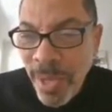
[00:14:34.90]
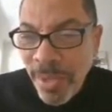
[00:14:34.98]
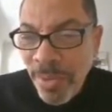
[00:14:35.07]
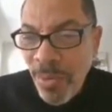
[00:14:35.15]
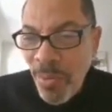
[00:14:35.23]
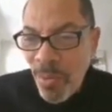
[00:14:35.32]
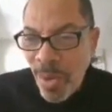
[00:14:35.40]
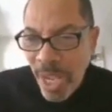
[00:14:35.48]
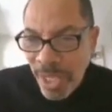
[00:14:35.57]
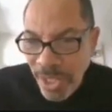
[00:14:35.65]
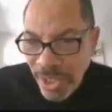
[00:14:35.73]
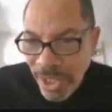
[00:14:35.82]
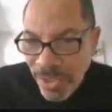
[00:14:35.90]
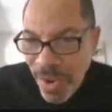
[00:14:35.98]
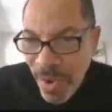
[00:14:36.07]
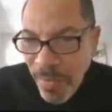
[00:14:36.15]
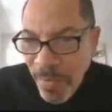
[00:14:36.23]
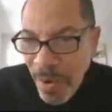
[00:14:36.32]
what? When I used the
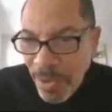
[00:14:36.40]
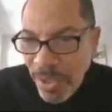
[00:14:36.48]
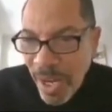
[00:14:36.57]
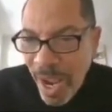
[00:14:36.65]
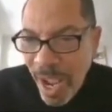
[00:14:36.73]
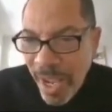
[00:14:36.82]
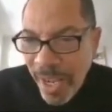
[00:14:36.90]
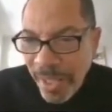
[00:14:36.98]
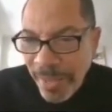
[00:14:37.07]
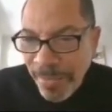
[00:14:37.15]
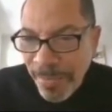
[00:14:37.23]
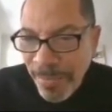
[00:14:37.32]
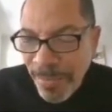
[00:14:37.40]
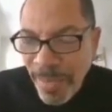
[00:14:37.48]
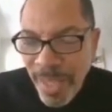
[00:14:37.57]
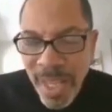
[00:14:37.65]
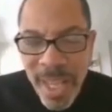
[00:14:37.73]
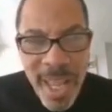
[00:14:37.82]
travel voucher, I
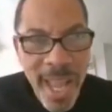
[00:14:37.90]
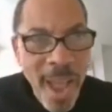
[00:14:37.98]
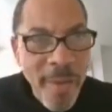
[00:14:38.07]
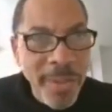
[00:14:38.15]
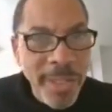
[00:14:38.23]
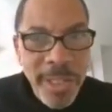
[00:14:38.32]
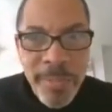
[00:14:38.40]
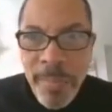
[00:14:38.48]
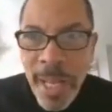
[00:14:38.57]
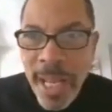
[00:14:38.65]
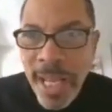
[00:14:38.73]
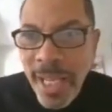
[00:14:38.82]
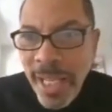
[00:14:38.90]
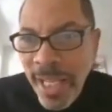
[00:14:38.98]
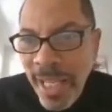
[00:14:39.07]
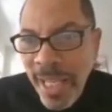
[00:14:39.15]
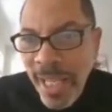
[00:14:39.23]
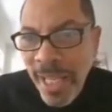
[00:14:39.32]
I would just pay
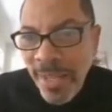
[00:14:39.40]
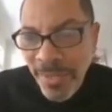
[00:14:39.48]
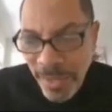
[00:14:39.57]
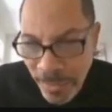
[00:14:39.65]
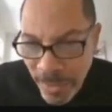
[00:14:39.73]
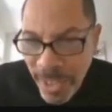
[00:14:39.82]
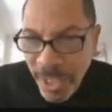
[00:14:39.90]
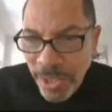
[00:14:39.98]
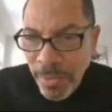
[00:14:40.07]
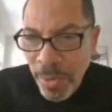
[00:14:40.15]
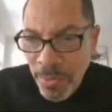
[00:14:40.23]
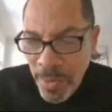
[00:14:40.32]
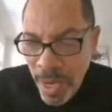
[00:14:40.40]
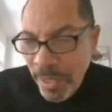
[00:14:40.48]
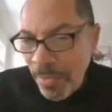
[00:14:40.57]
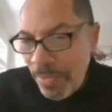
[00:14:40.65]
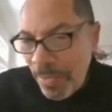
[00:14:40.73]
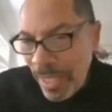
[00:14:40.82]
was the initial
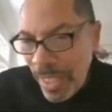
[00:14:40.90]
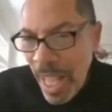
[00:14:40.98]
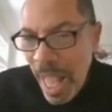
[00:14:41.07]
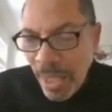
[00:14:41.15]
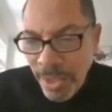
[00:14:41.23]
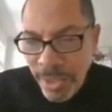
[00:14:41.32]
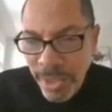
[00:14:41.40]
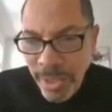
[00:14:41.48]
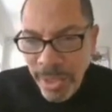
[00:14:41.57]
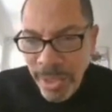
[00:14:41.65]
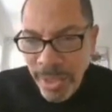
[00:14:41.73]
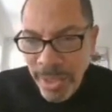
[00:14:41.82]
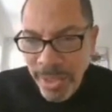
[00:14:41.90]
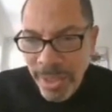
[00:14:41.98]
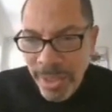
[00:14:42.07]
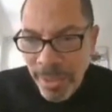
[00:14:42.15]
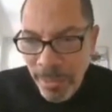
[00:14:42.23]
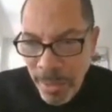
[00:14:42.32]
$150
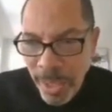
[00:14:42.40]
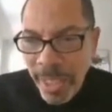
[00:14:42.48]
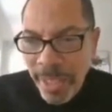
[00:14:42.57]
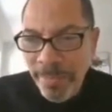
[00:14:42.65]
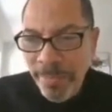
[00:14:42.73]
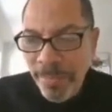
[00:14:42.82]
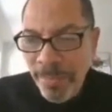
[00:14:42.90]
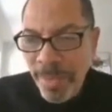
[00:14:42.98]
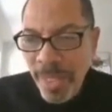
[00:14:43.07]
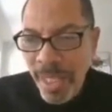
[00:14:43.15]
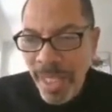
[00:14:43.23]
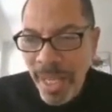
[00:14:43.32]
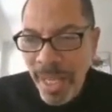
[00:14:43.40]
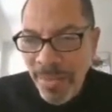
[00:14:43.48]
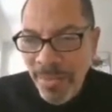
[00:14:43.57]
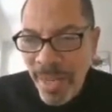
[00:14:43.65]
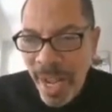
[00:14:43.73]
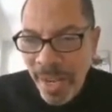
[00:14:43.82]
to book it. And
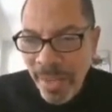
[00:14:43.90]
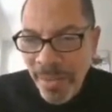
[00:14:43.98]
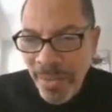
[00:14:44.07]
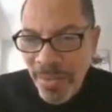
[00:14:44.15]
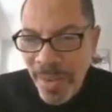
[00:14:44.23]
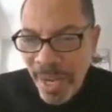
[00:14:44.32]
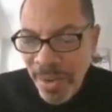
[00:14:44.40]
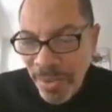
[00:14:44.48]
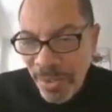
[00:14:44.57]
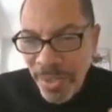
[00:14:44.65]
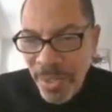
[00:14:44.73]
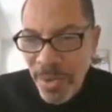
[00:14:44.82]
then when I when I go to the